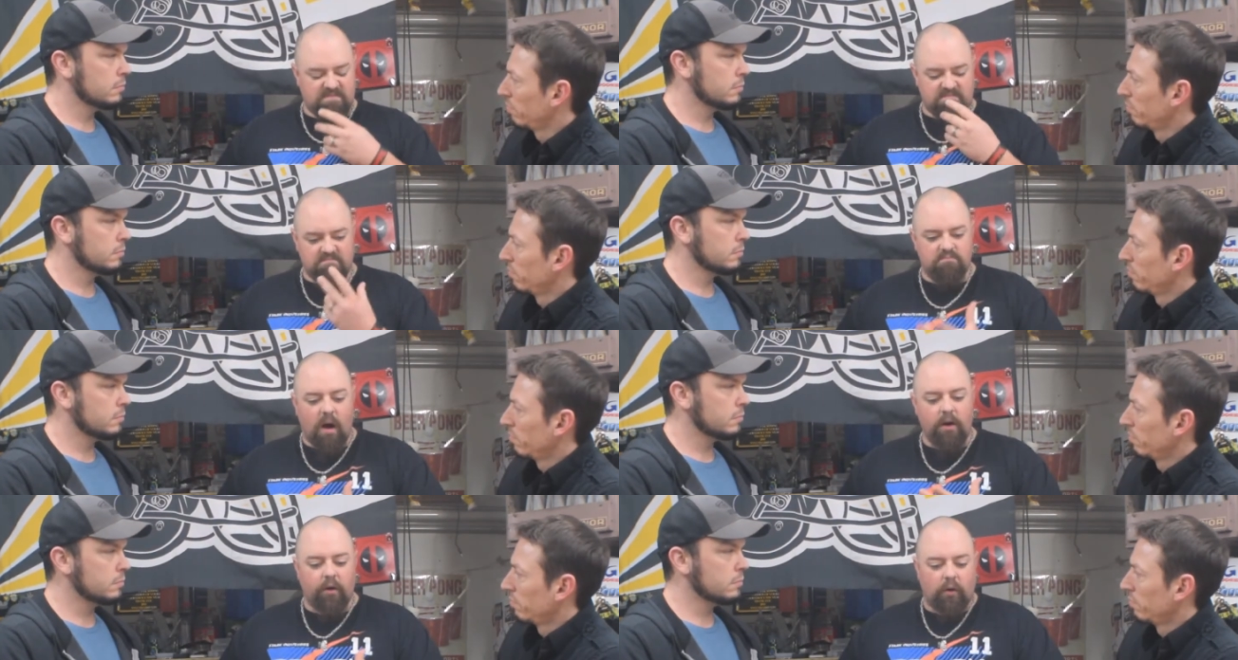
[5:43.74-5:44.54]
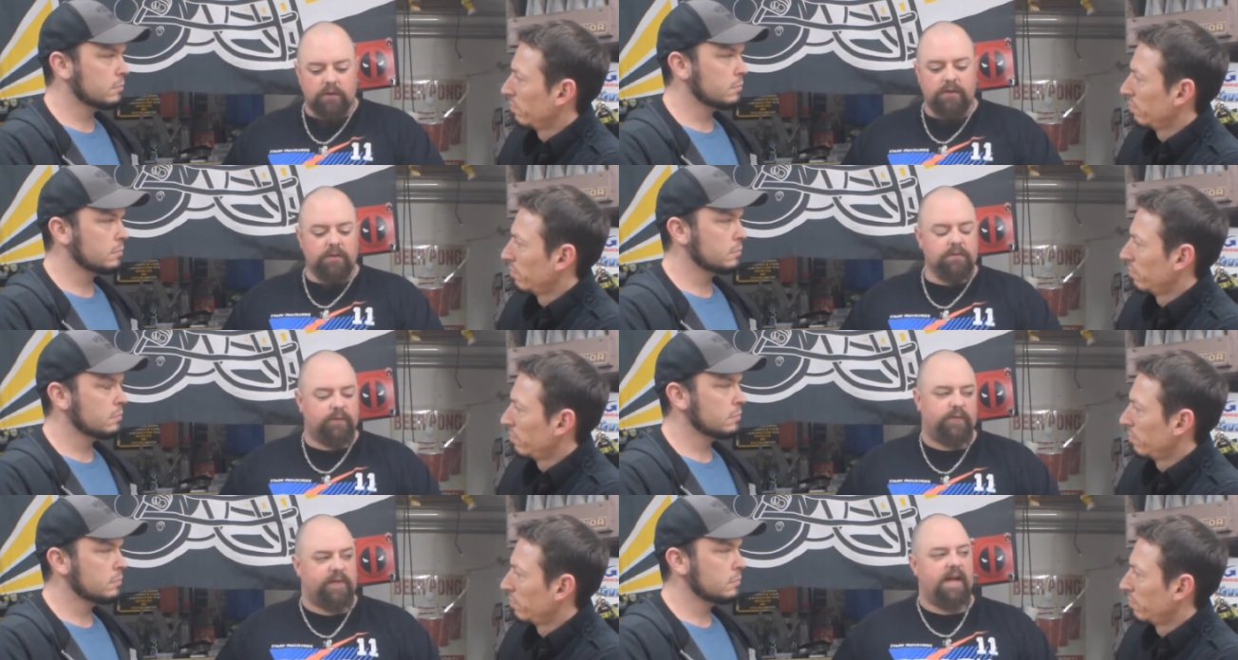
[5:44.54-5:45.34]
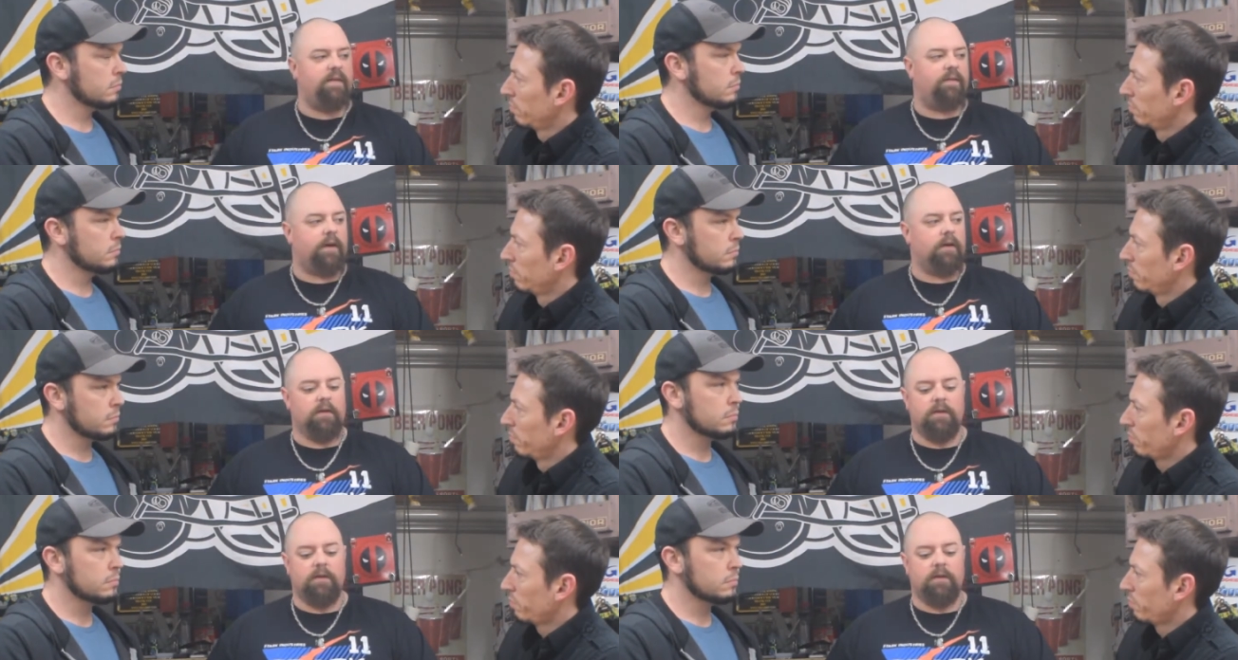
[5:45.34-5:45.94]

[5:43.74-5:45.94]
Speaker 1: muddled flavor.